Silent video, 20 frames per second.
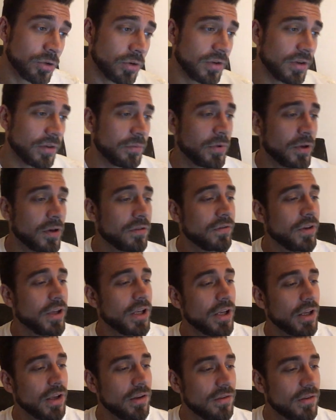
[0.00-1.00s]
Joseph
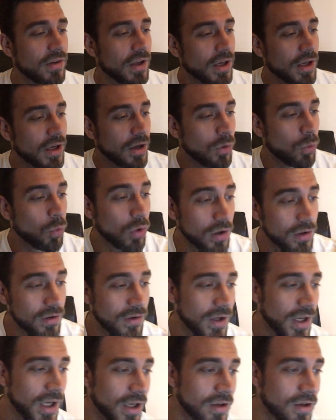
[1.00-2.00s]
Benavidez uh,
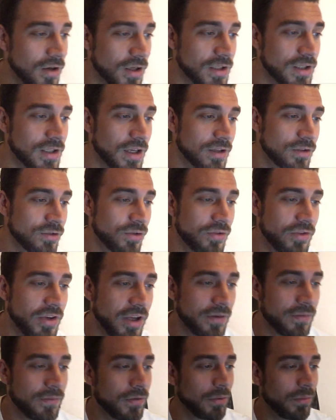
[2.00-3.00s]
once again knocked out
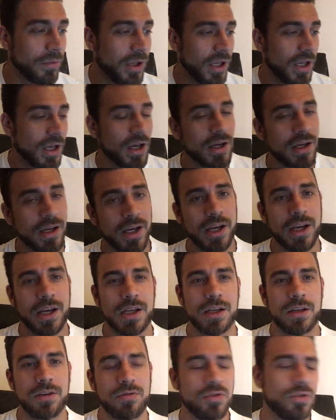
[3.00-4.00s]
Jussie Formiga
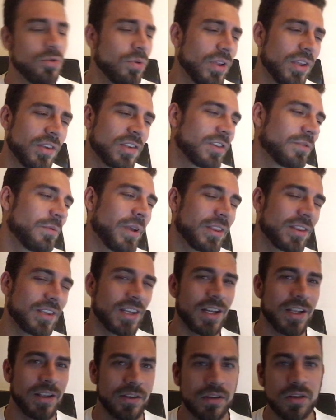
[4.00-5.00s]
and truly
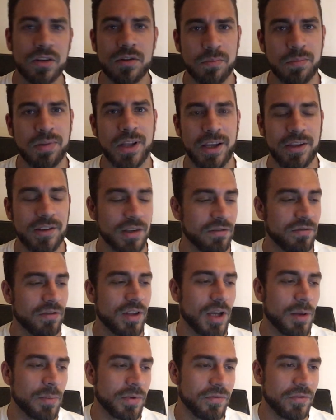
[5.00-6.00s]
cemented his place
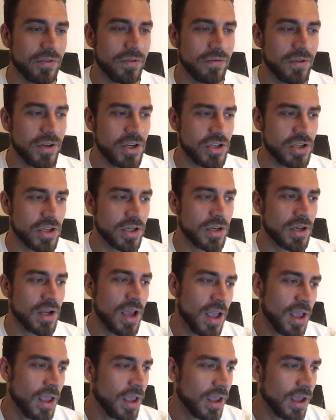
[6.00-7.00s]
at the top of the
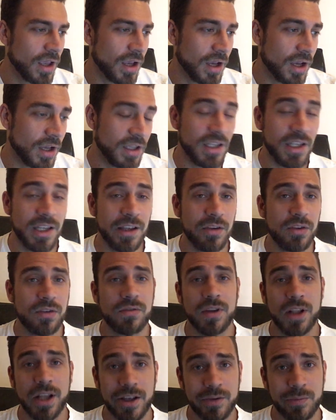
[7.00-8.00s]
division. Uh, he
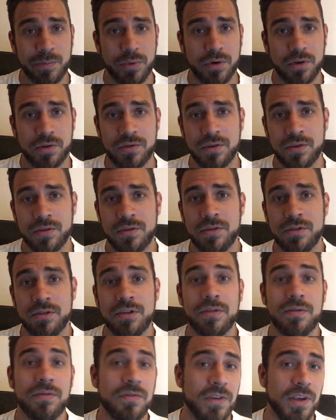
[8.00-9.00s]
is the last person
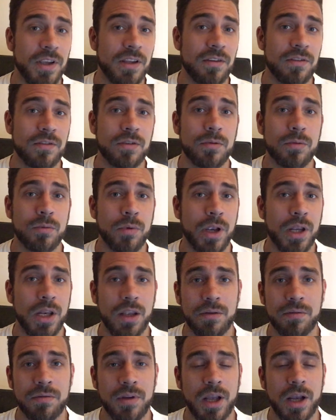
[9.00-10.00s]
to defeat
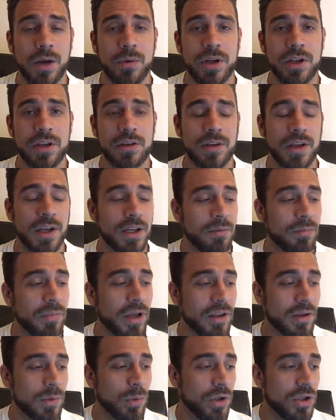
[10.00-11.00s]
reigning flyweight
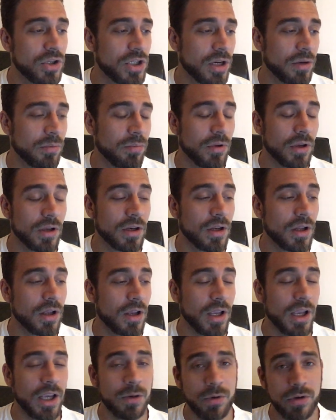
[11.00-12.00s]
and bantamweight
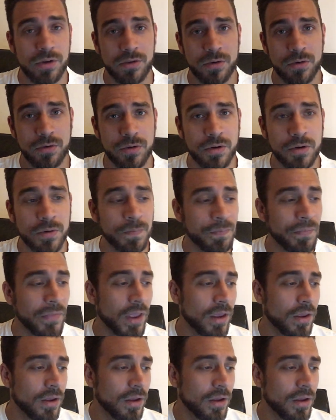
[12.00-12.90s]
champion uh, Henry Cejudo.